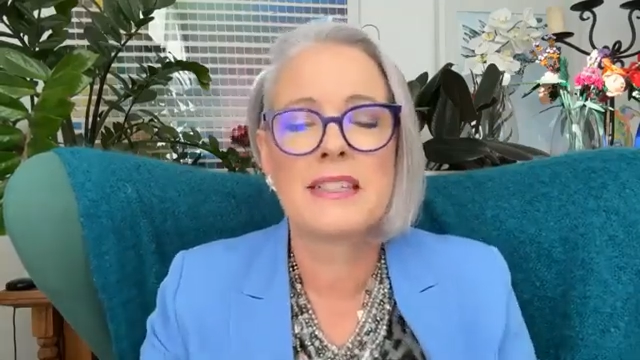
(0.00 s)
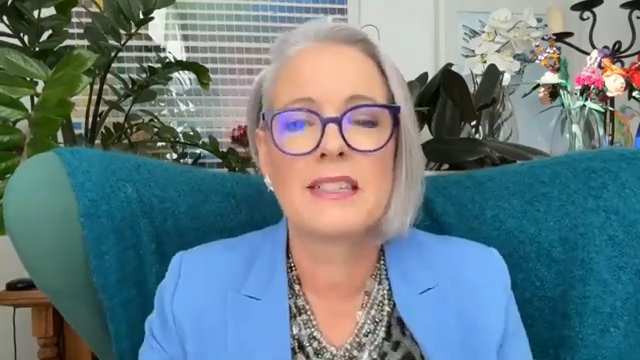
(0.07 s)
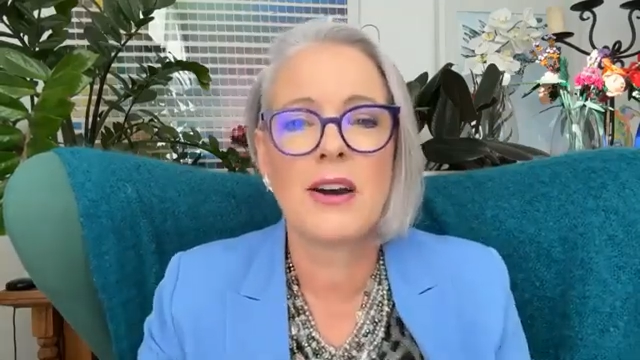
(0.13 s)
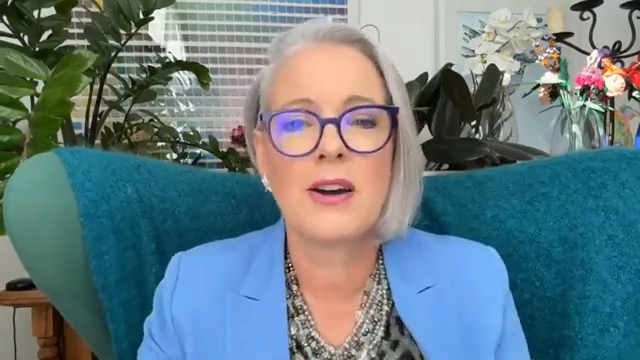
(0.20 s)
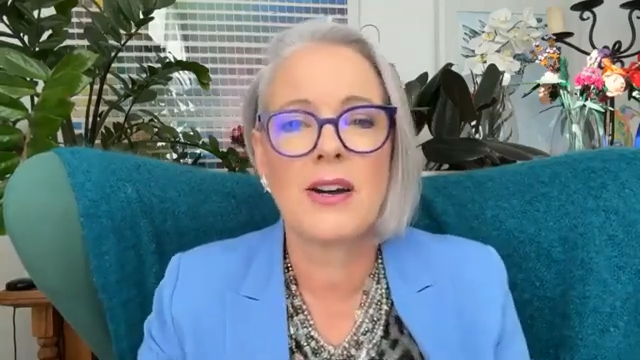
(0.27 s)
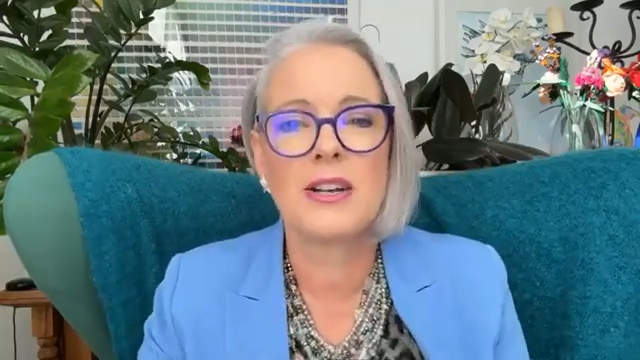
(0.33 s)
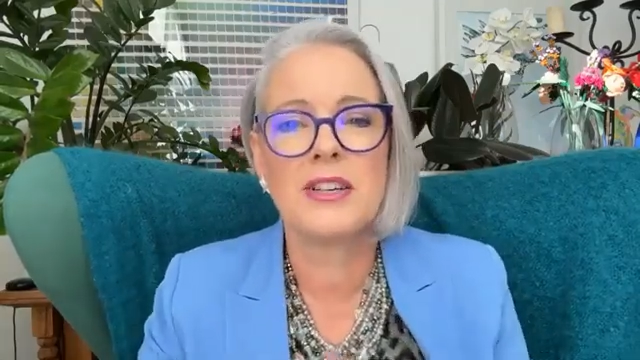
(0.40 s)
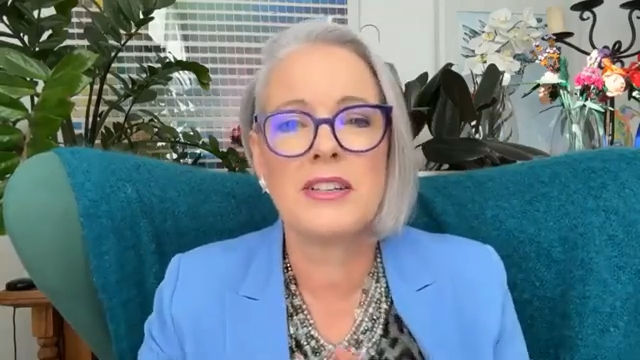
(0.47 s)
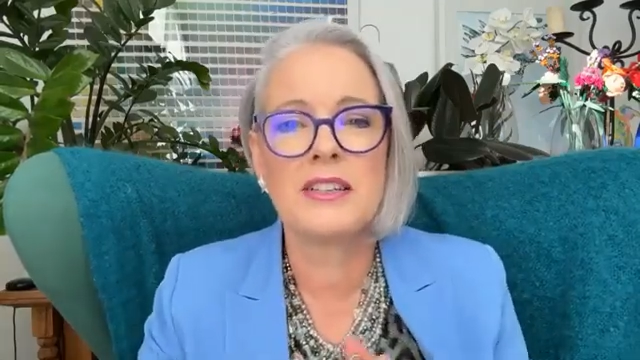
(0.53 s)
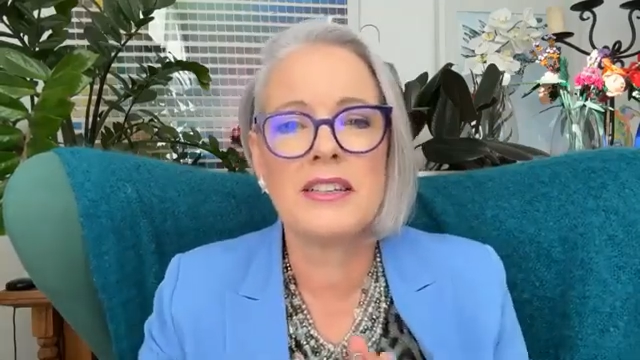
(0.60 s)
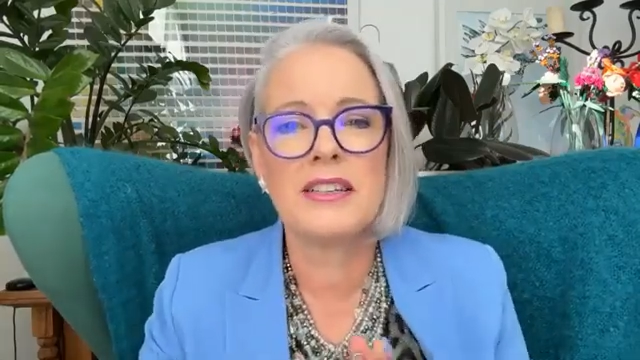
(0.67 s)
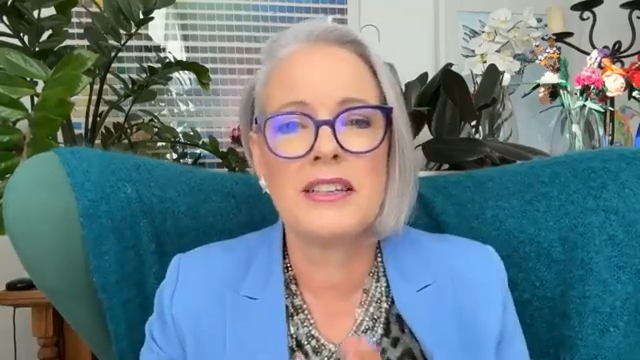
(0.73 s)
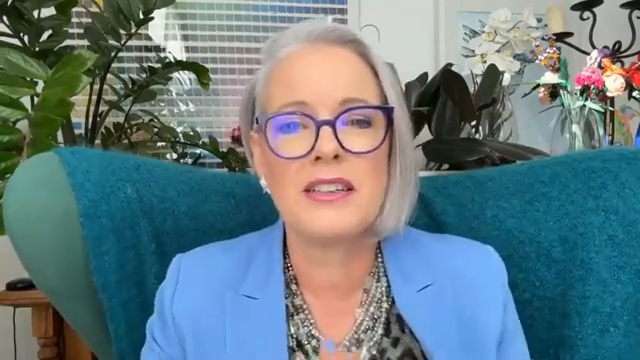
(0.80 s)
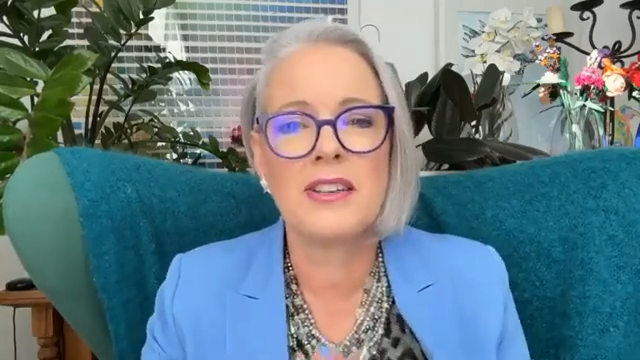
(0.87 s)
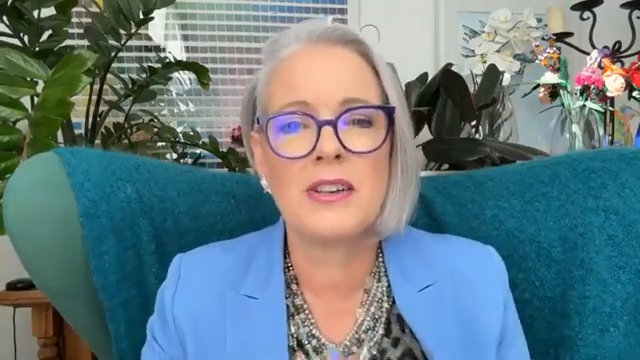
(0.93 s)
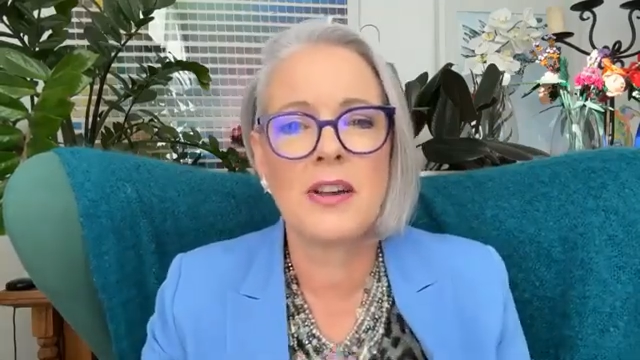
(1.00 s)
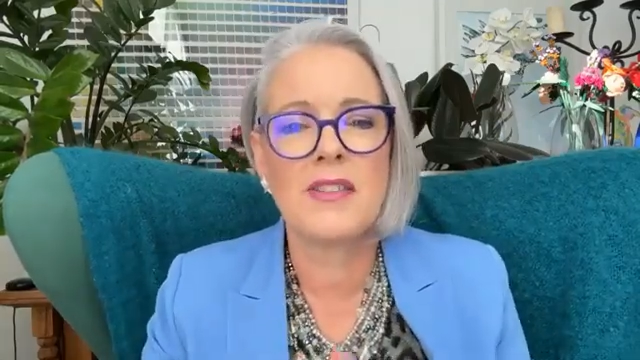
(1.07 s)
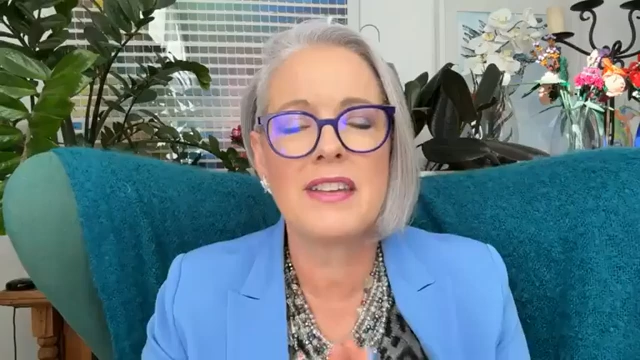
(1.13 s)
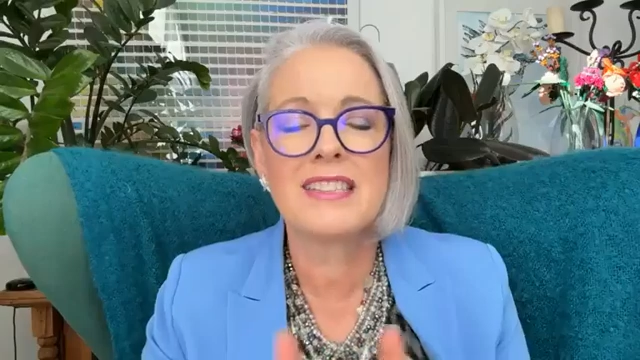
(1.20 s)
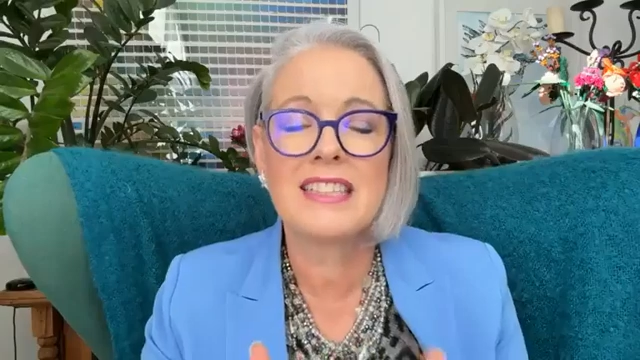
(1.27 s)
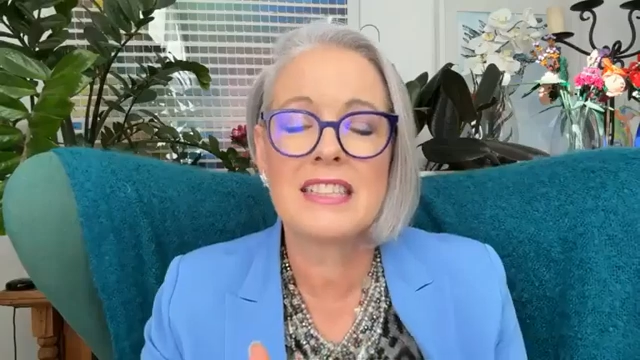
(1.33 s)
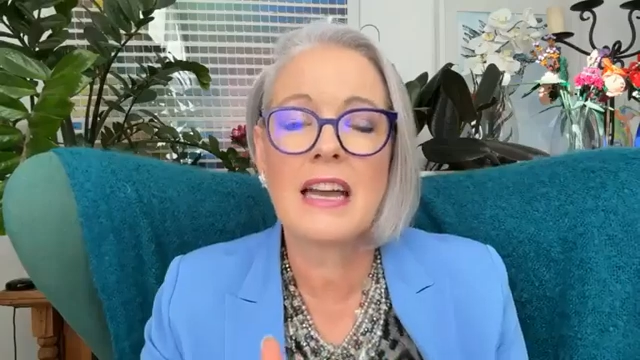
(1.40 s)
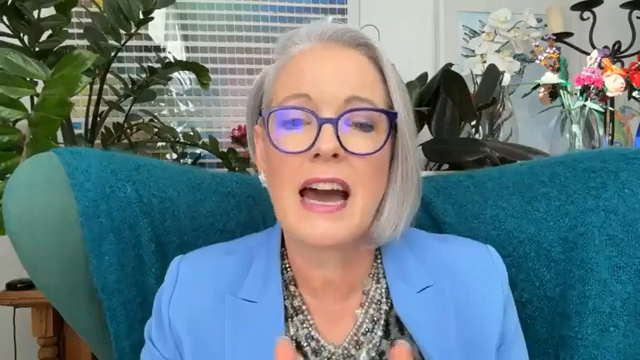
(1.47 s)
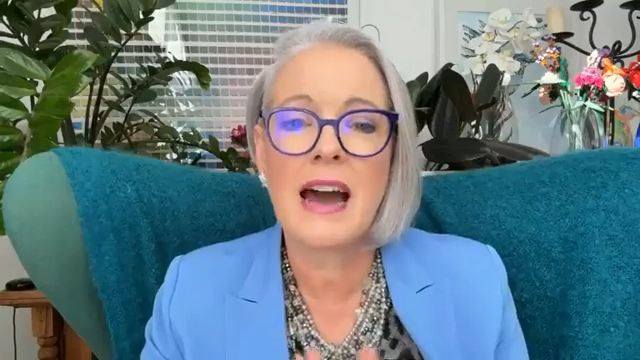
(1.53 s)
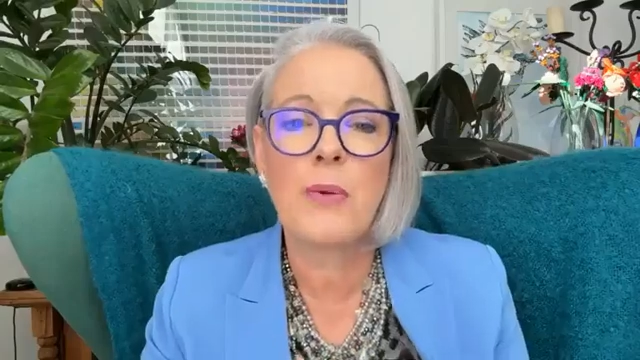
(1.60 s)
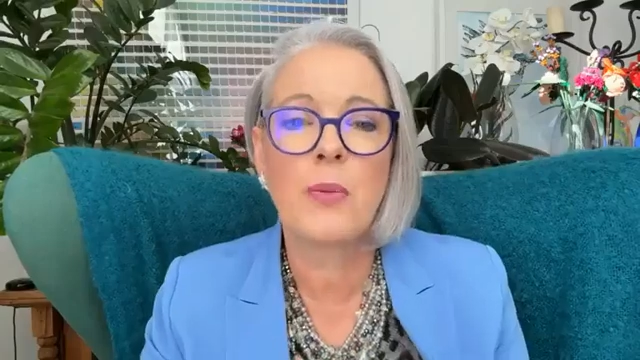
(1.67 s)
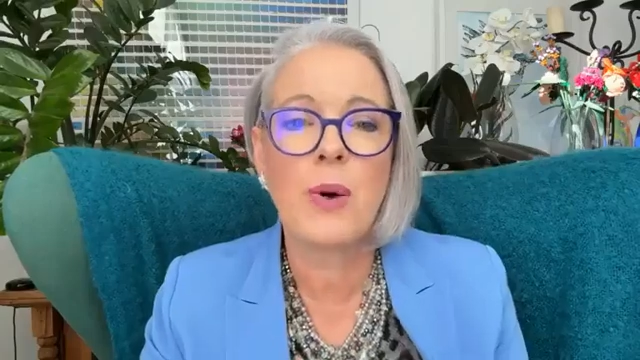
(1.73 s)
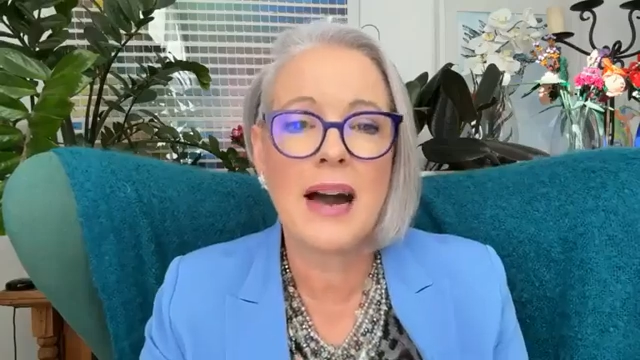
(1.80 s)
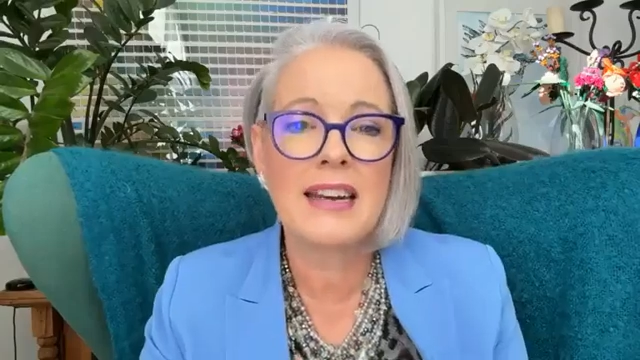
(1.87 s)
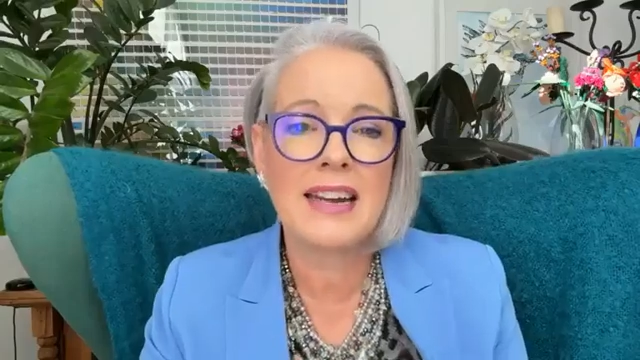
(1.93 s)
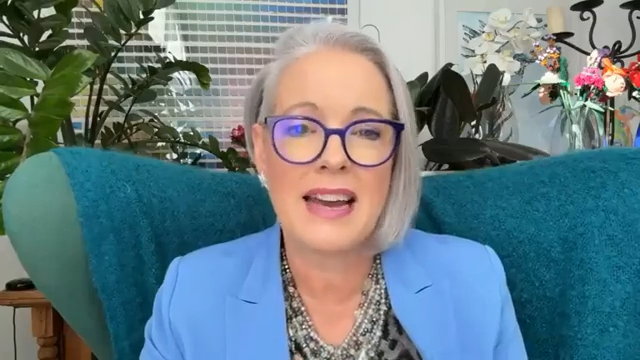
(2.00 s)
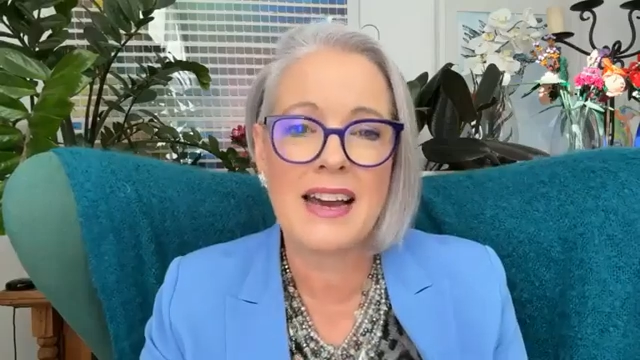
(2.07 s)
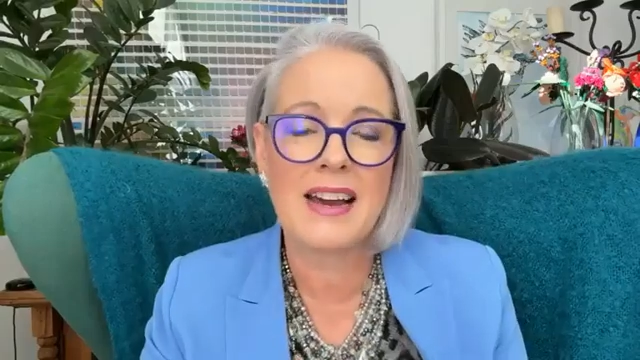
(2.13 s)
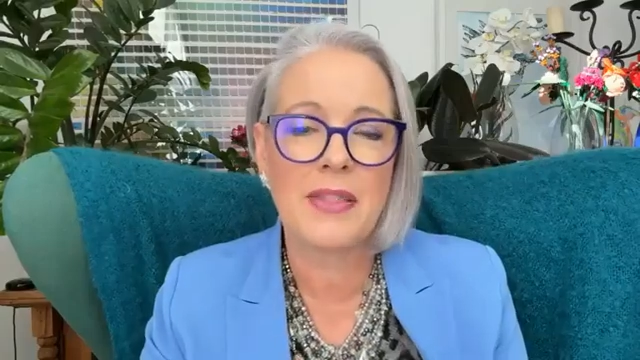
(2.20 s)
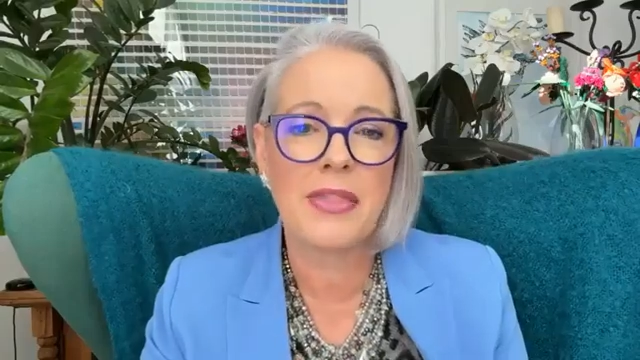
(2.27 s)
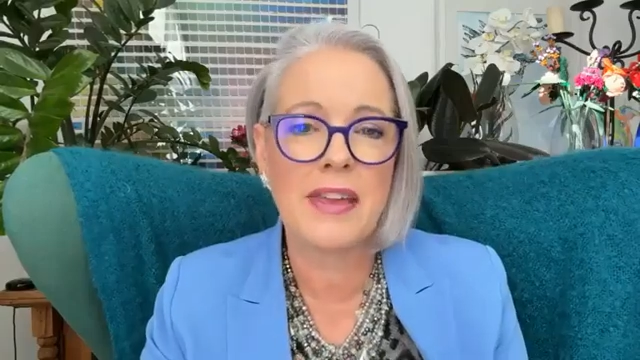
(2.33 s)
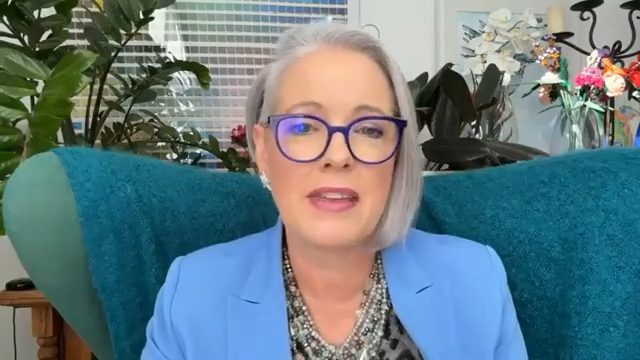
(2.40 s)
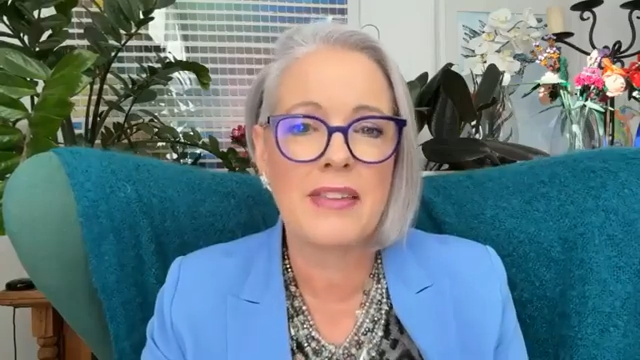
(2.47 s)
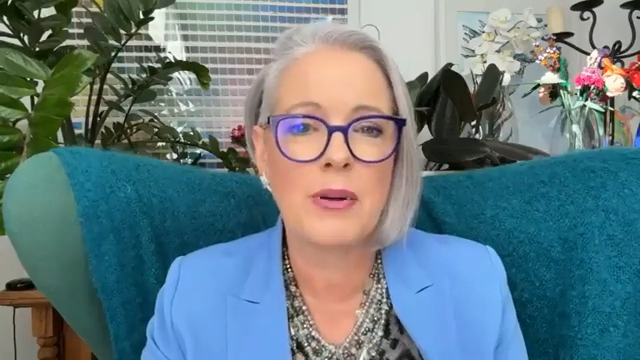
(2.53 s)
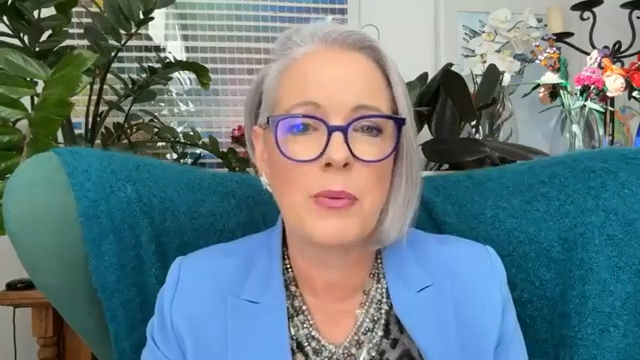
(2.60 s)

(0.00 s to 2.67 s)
So this is the one hard thing,